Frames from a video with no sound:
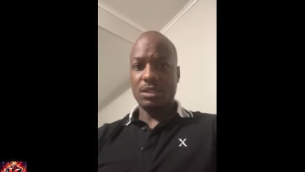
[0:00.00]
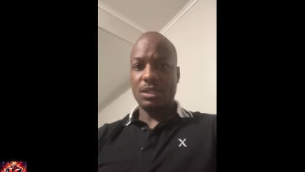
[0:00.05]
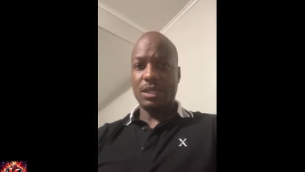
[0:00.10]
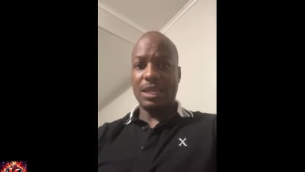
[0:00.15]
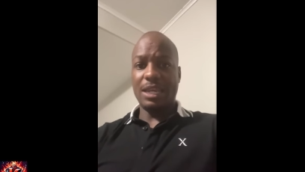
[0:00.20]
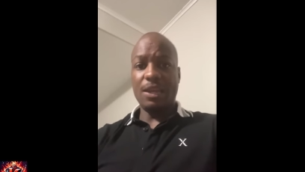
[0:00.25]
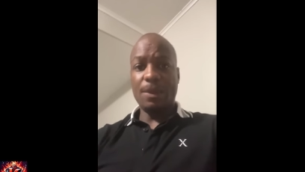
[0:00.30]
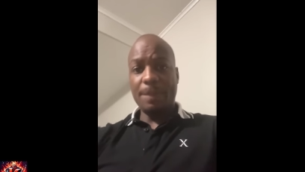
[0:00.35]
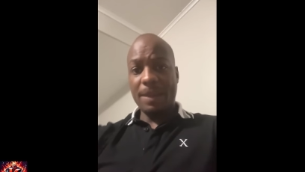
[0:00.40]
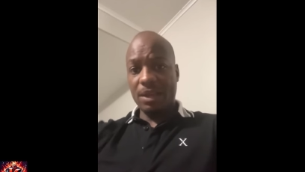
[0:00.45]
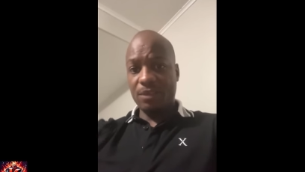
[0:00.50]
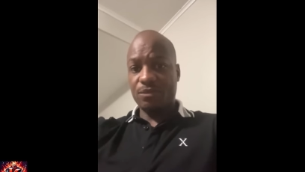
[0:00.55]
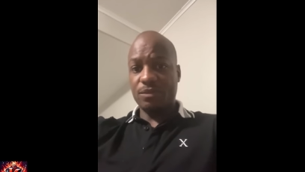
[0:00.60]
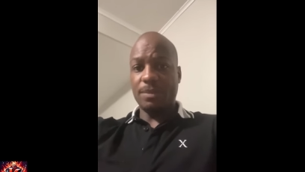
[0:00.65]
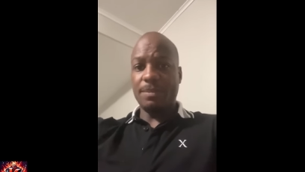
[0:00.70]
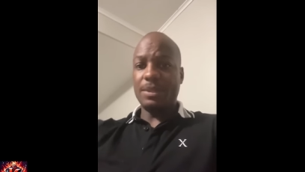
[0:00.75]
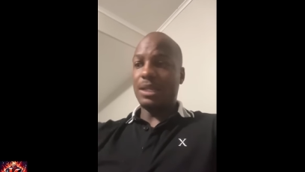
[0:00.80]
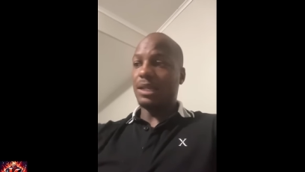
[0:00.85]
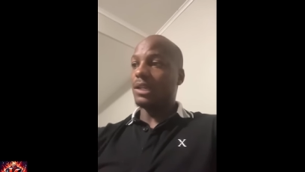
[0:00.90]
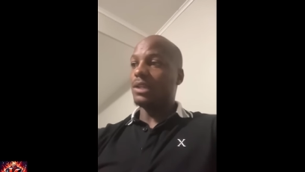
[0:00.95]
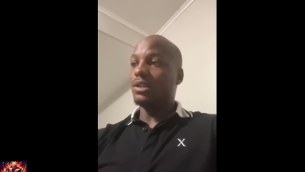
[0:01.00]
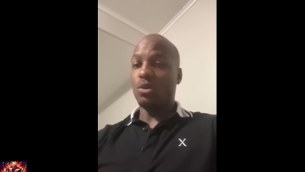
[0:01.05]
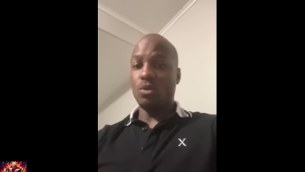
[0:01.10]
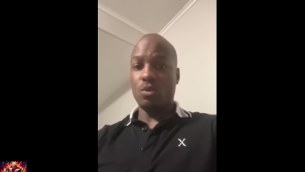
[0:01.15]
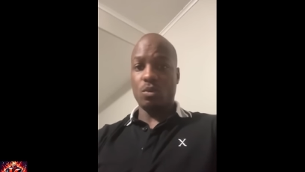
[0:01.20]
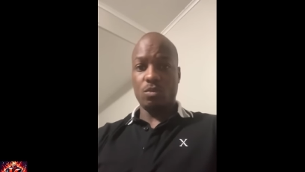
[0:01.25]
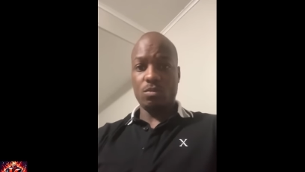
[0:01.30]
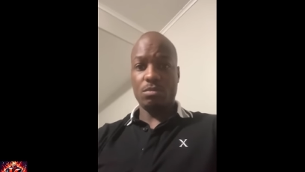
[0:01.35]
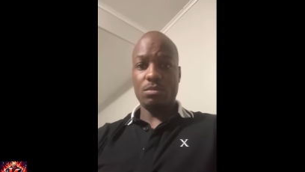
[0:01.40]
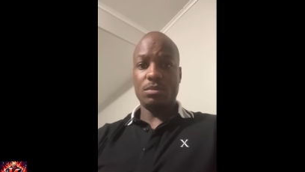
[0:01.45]
Everybody from Atlanta
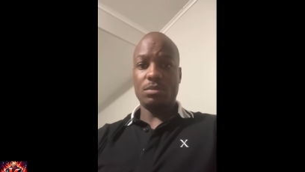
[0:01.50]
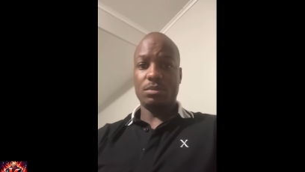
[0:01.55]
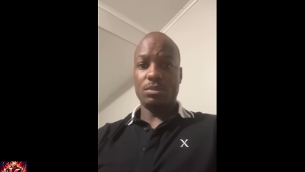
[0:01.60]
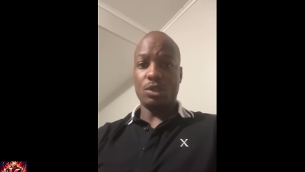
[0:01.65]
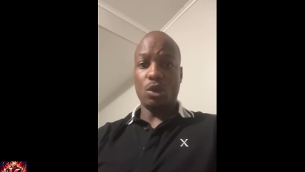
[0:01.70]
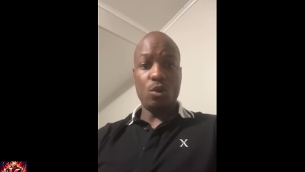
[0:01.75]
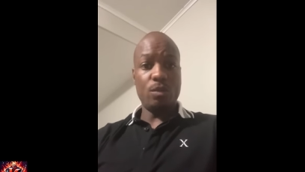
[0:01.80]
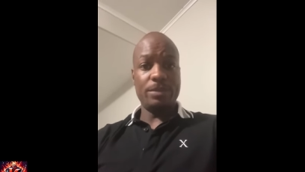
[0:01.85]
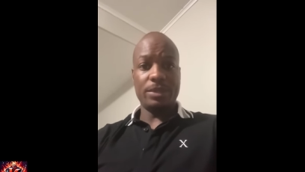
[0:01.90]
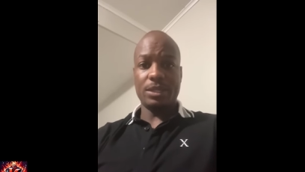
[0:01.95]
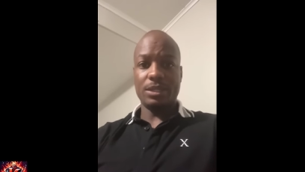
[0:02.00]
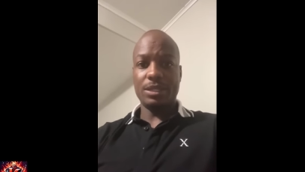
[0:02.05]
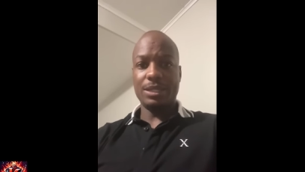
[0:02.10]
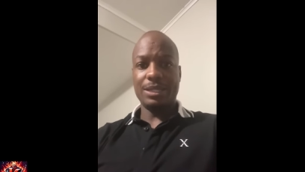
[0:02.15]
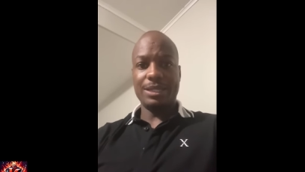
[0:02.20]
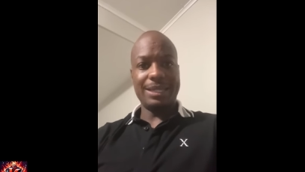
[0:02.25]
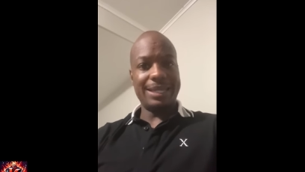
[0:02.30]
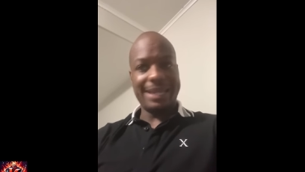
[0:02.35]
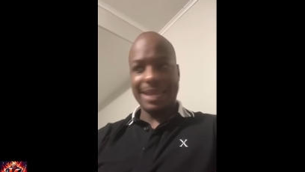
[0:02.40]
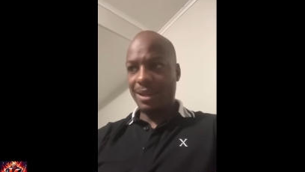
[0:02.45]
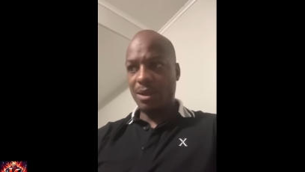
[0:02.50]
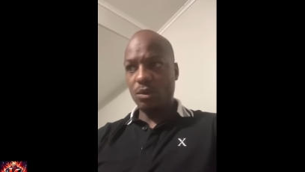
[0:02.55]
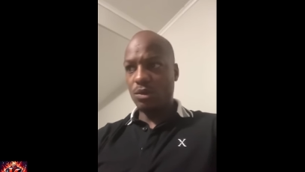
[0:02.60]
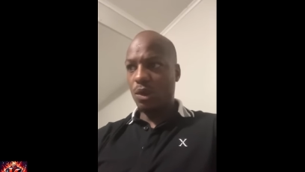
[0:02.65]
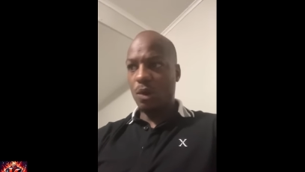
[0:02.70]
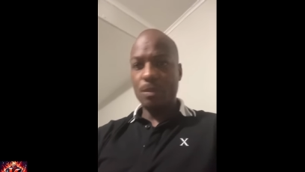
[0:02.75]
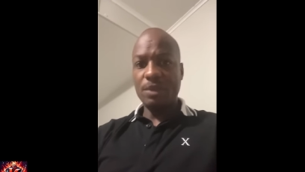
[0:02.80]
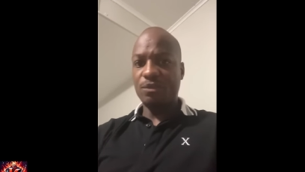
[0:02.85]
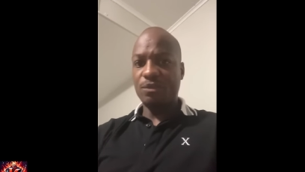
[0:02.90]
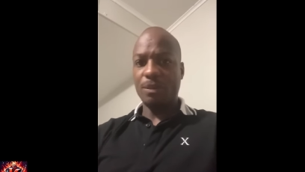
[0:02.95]
know know me. They don't know
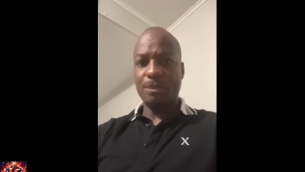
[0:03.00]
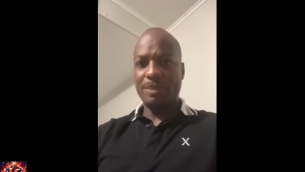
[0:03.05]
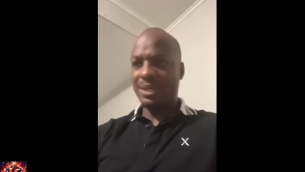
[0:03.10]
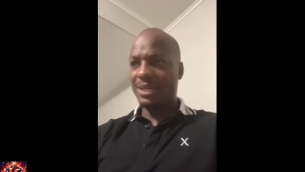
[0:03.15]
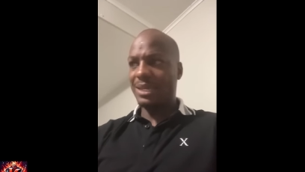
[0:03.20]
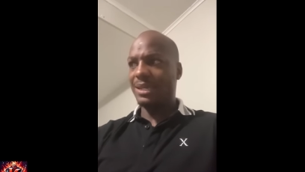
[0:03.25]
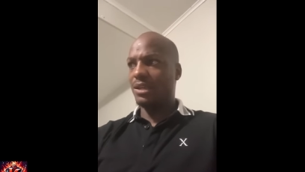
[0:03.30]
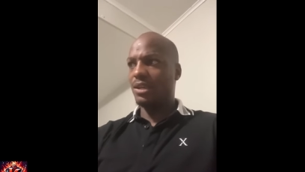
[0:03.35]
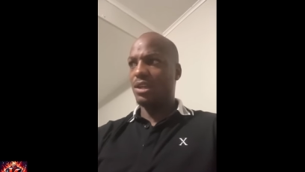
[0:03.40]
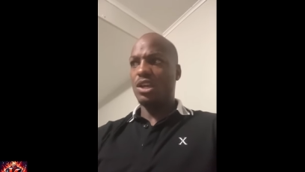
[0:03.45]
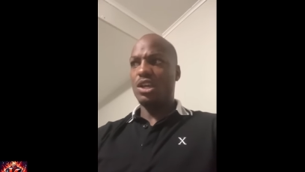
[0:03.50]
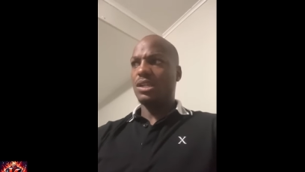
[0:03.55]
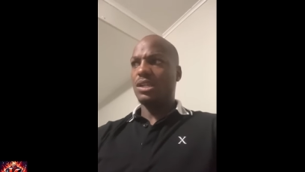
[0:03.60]
me for being